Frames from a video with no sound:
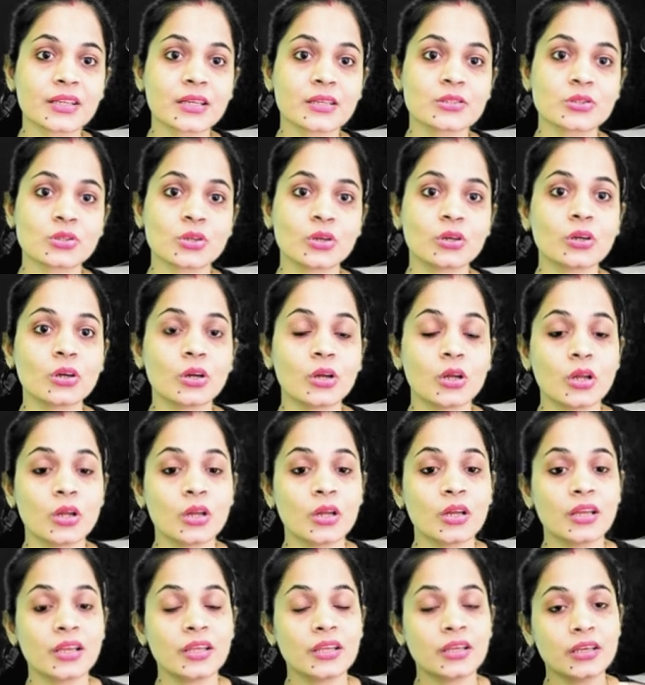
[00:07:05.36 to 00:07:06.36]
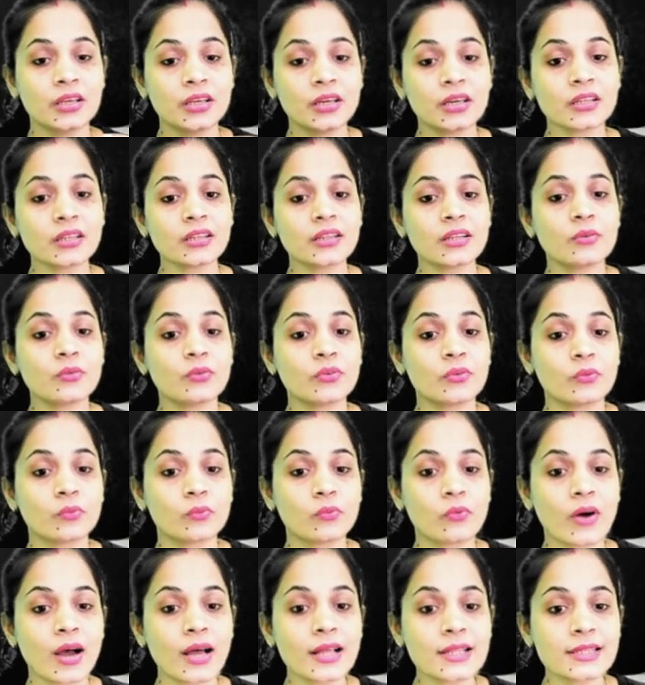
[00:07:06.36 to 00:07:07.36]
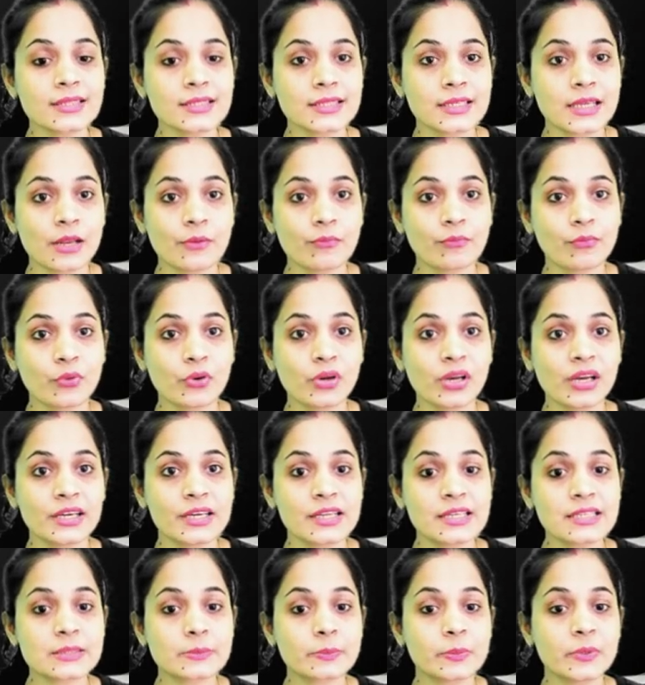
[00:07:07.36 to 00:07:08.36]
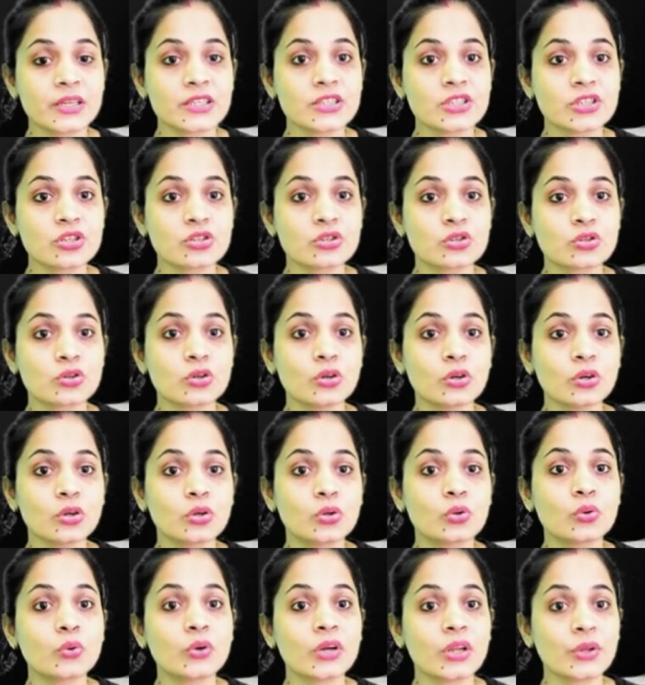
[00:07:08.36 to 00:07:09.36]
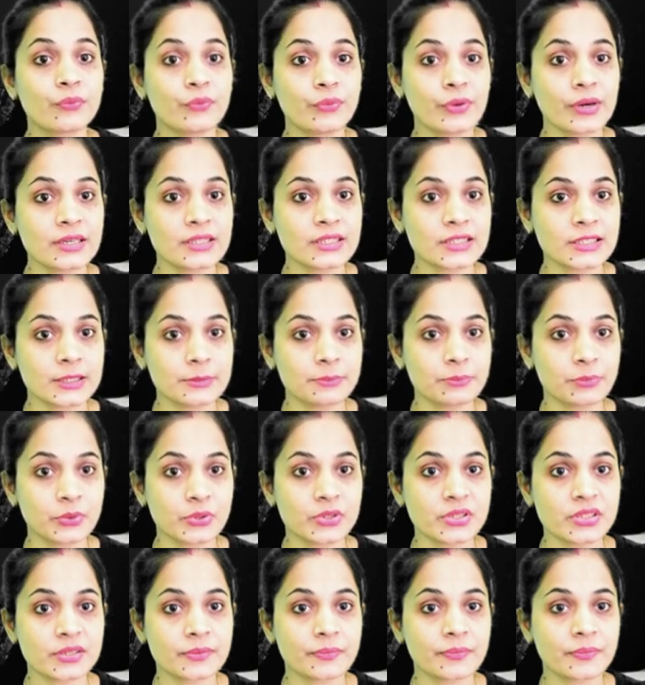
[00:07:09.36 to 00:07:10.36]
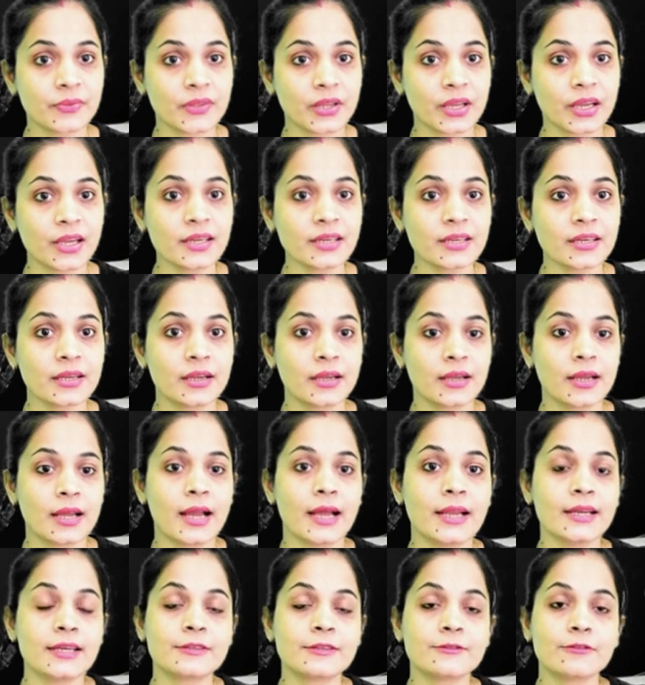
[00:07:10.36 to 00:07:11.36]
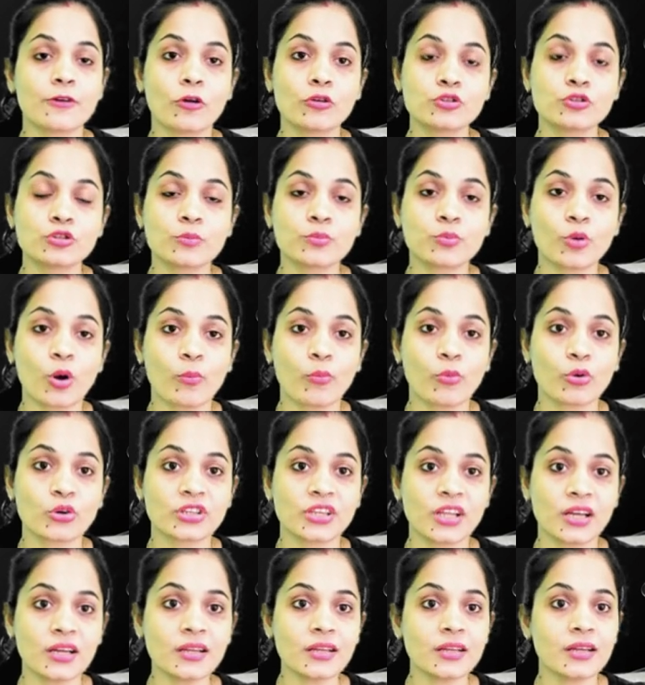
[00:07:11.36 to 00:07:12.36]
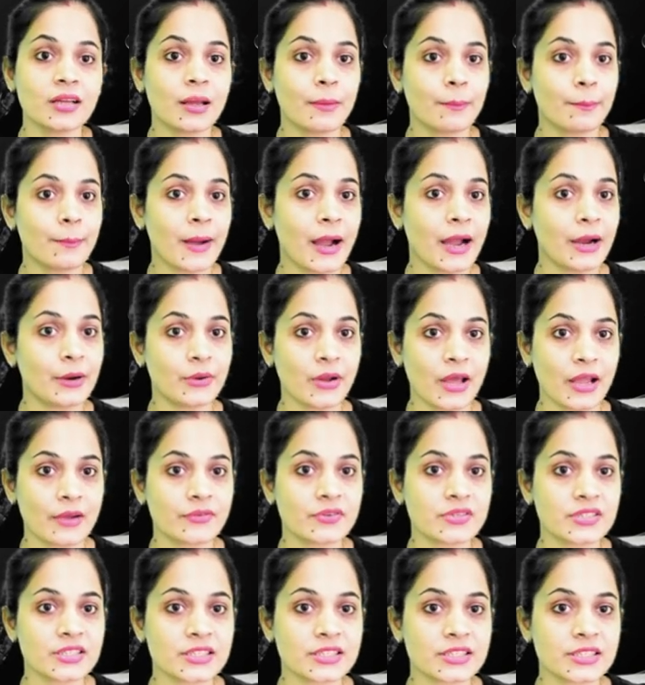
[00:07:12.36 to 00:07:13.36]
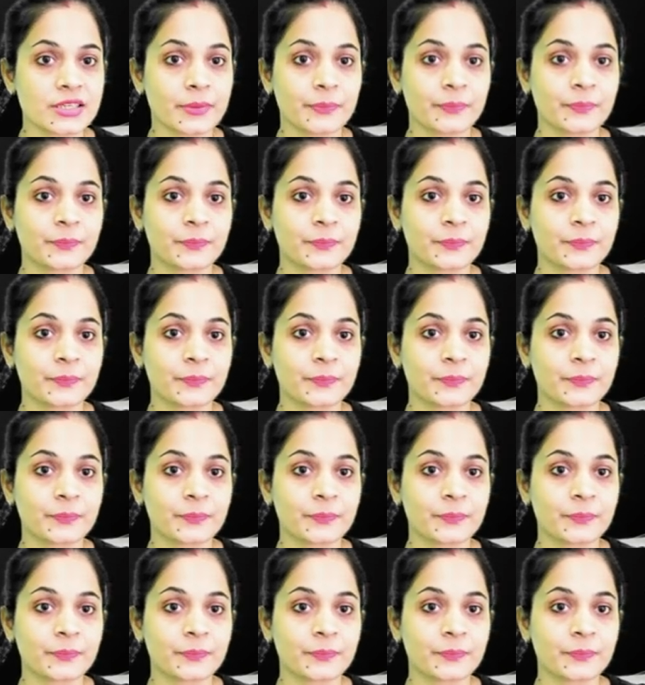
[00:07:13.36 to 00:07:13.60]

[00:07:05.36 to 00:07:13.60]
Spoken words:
So here the one gene pool, it is split into two different gene pools, right? And it also promote the biodiversity.